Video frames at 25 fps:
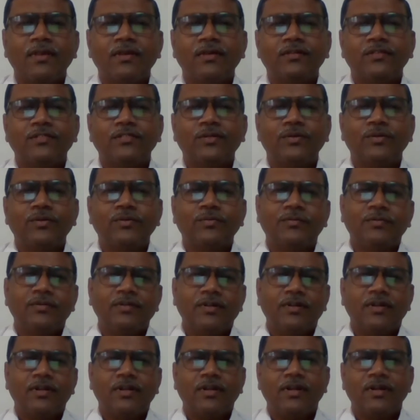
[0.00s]

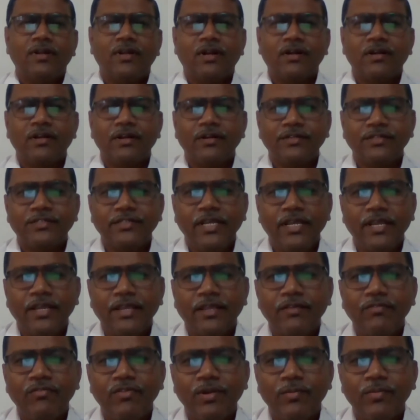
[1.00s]
So
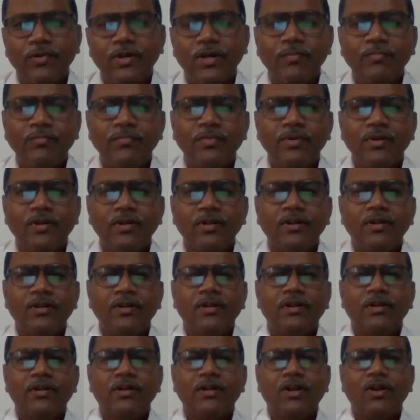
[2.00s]
dadanti will become
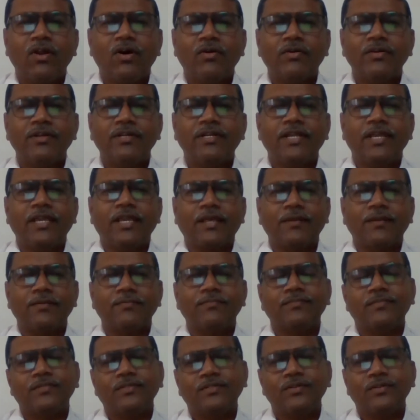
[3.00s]
didanti.
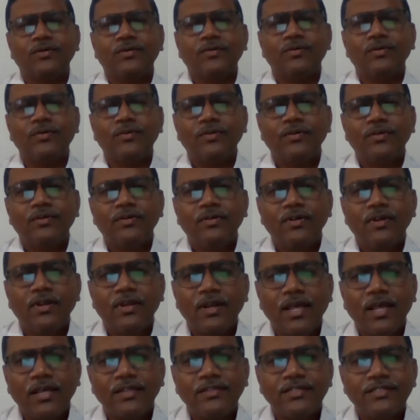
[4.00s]
So
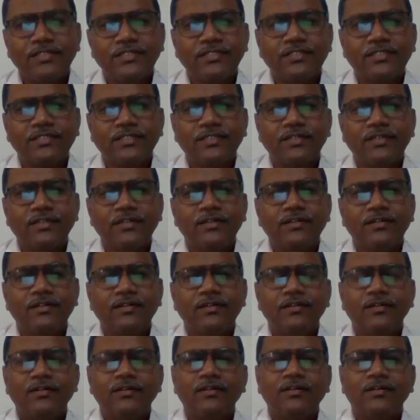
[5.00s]
like this,
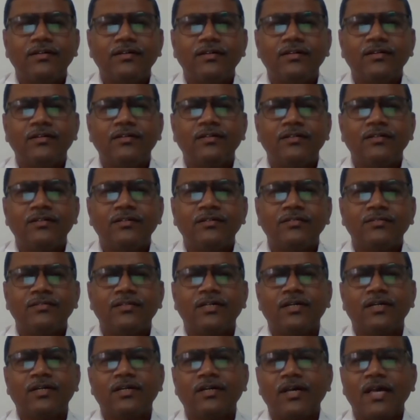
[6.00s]

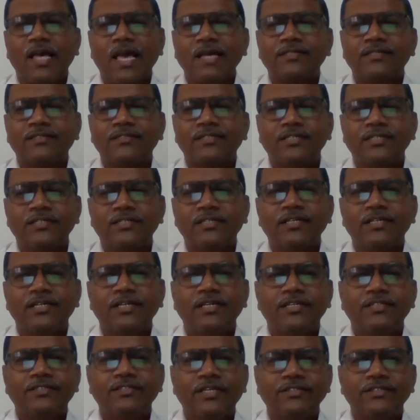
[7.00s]
the accent
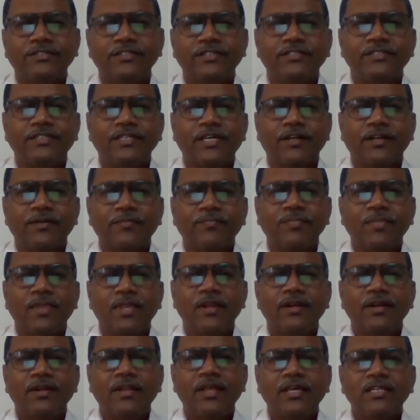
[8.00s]
changes here.
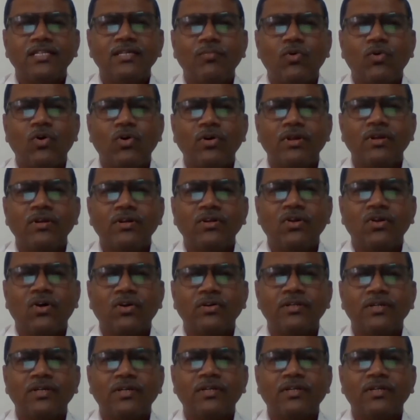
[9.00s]
Take the modern
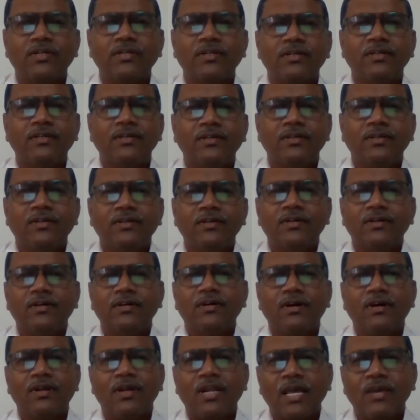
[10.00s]
daughter
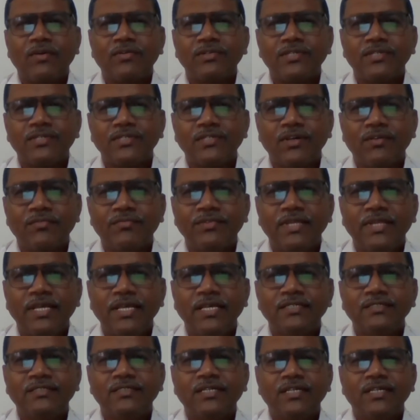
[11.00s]
languages of
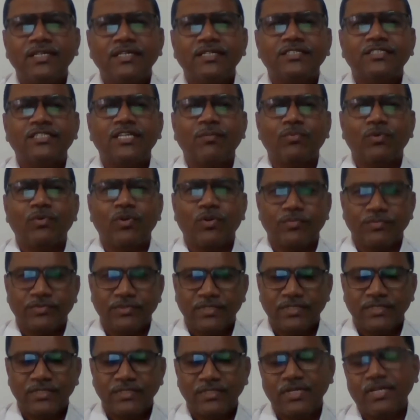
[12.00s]
these subgroups.
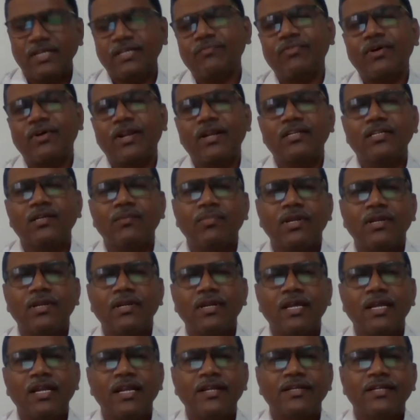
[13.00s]
Say, for example, in
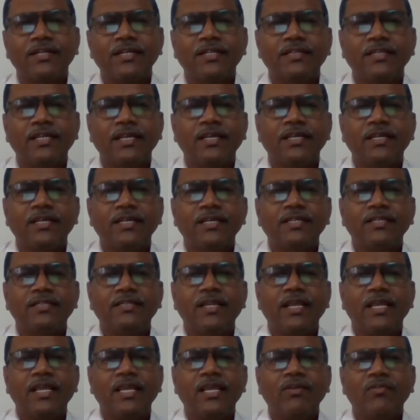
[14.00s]
English, Hindi,
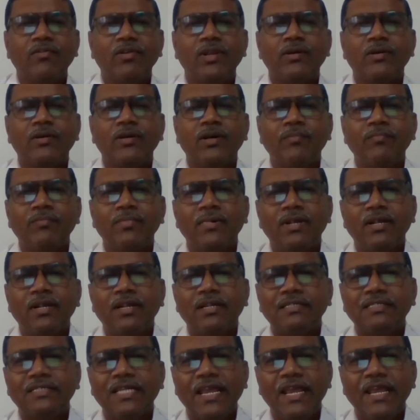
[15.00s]
tree will become
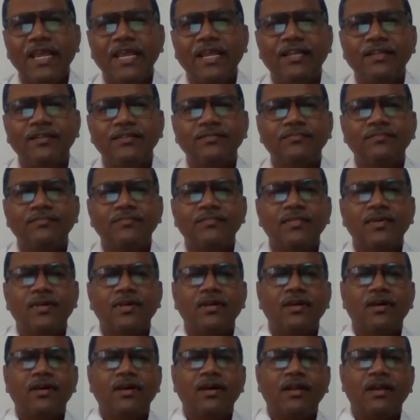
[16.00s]
the,
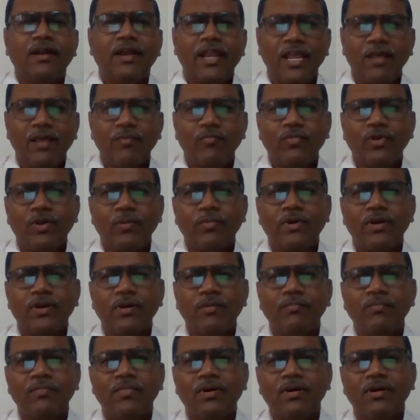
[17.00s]
name will
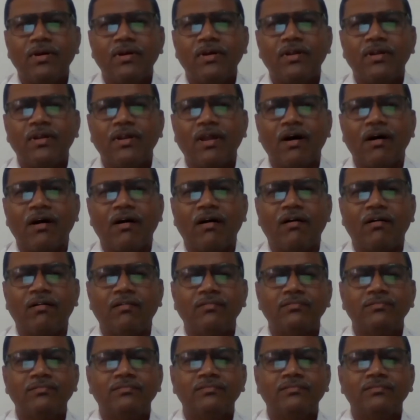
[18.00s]
become na.